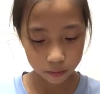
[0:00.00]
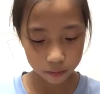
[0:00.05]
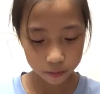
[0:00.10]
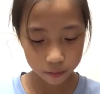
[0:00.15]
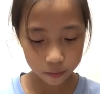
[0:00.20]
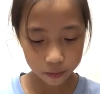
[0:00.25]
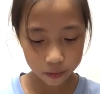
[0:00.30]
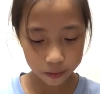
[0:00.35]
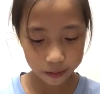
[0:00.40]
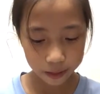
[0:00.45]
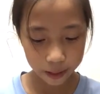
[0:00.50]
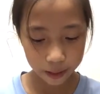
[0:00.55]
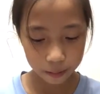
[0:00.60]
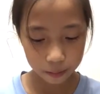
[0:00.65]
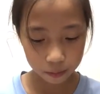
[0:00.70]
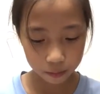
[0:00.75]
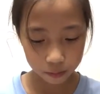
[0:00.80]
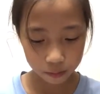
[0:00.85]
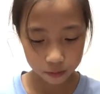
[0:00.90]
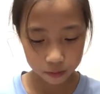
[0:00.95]
"Green
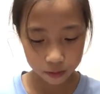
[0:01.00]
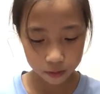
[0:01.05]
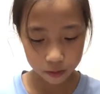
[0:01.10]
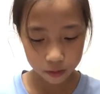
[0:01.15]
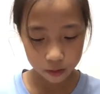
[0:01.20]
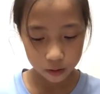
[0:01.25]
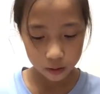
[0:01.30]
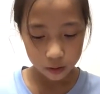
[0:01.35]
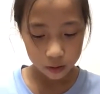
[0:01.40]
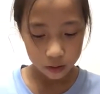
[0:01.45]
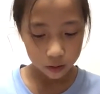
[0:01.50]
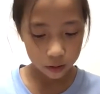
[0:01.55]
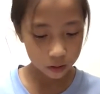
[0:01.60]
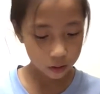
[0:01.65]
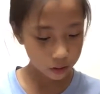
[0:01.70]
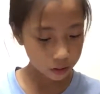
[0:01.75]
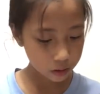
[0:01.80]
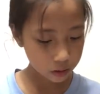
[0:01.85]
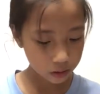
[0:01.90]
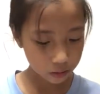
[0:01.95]
Gables
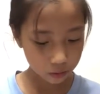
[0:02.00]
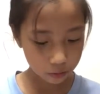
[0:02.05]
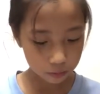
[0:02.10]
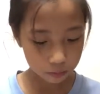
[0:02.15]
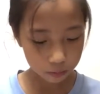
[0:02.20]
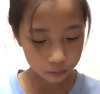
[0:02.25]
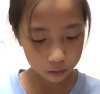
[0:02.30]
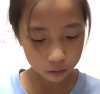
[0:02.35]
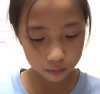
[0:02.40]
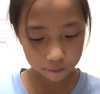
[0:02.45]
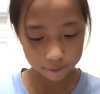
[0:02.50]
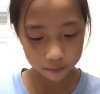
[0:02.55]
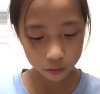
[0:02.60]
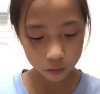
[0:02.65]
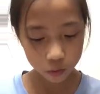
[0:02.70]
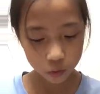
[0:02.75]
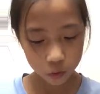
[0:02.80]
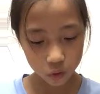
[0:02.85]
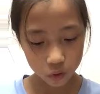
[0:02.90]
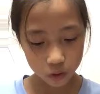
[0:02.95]
is so
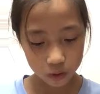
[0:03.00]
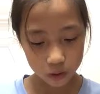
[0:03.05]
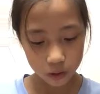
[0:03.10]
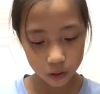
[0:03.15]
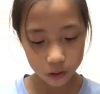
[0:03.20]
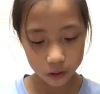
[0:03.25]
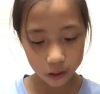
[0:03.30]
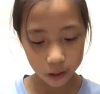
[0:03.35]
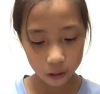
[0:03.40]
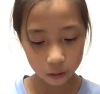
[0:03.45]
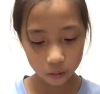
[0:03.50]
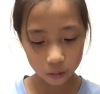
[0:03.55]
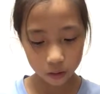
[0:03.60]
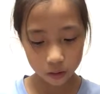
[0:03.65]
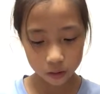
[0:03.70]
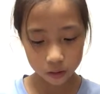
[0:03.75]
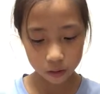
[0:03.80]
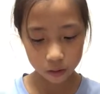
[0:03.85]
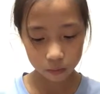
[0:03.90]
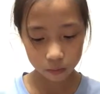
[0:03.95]
beautiful," she said. "I
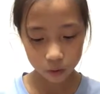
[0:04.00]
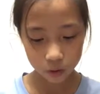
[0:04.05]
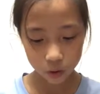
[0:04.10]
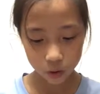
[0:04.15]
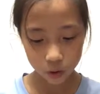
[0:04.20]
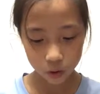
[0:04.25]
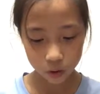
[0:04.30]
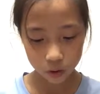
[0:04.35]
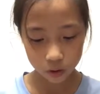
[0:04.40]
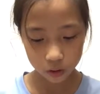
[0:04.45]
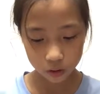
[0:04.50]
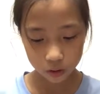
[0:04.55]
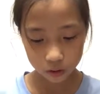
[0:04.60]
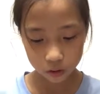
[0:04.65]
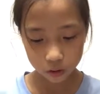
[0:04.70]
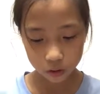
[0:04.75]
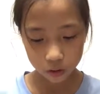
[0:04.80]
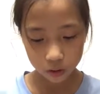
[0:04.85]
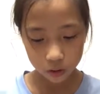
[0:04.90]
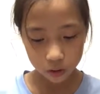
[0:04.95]
was
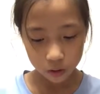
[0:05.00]
imagining